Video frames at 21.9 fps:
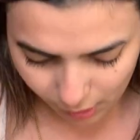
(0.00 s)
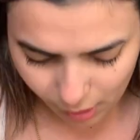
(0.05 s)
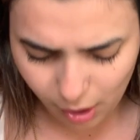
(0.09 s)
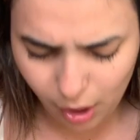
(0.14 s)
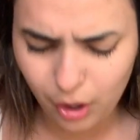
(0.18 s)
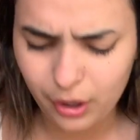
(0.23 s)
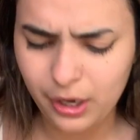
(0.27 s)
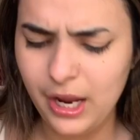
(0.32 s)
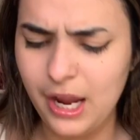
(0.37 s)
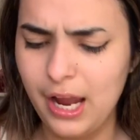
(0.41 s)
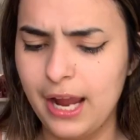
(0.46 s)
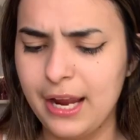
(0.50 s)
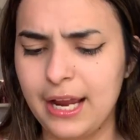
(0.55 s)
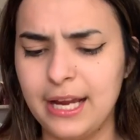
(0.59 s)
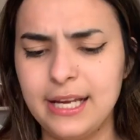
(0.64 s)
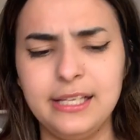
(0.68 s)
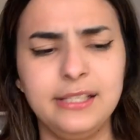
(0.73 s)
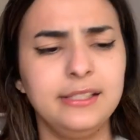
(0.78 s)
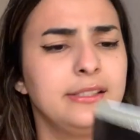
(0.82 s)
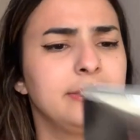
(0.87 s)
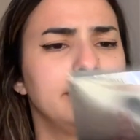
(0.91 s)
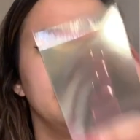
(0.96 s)
Okay, I
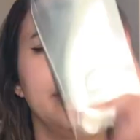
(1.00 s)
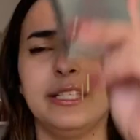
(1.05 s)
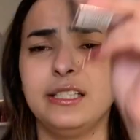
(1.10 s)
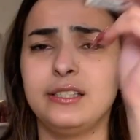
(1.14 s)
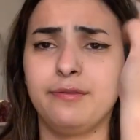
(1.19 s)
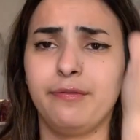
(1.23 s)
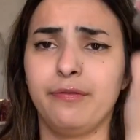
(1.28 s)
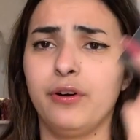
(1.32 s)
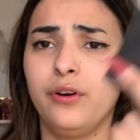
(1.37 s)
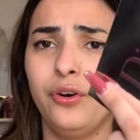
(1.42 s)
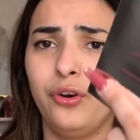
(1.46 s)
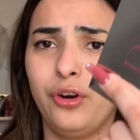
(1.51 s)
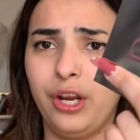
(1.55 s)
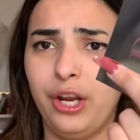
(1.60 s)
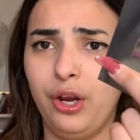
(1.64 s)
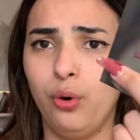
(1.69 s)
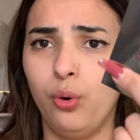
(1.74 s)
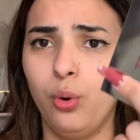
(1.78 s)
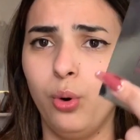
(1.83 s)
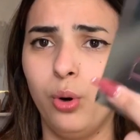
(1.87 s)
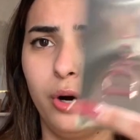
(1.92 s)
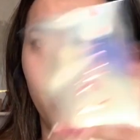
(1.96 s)
got this from
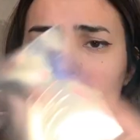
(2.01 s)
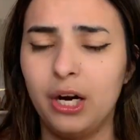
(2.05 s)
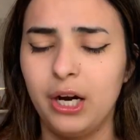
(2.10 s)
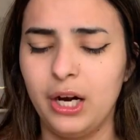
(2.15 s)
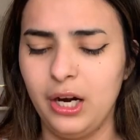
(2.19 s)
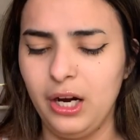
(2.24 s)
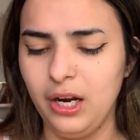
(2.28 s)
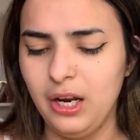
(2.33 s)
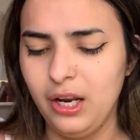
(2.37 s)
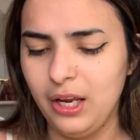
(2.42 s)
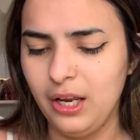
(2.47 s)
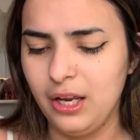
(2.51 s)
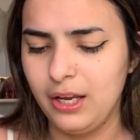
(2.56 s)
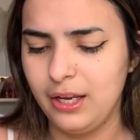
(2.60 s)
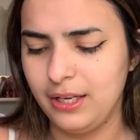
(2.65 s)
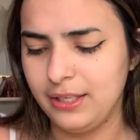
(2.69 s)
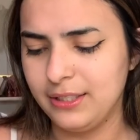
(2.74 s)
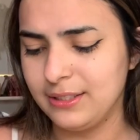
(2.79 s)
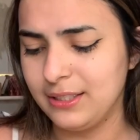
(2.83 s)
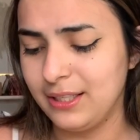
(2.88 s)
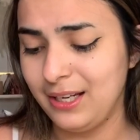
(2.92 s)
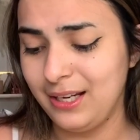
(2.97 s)
Dior.
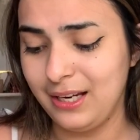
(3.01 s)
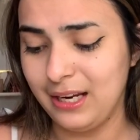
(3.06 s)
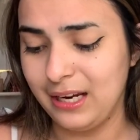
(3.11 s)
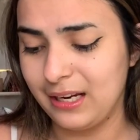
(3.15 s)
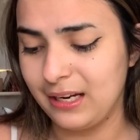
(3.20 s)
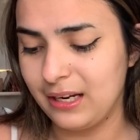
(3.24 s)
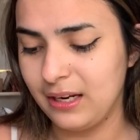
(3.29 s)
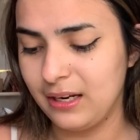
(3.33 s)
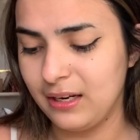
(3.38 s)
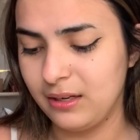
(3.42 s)
It's like,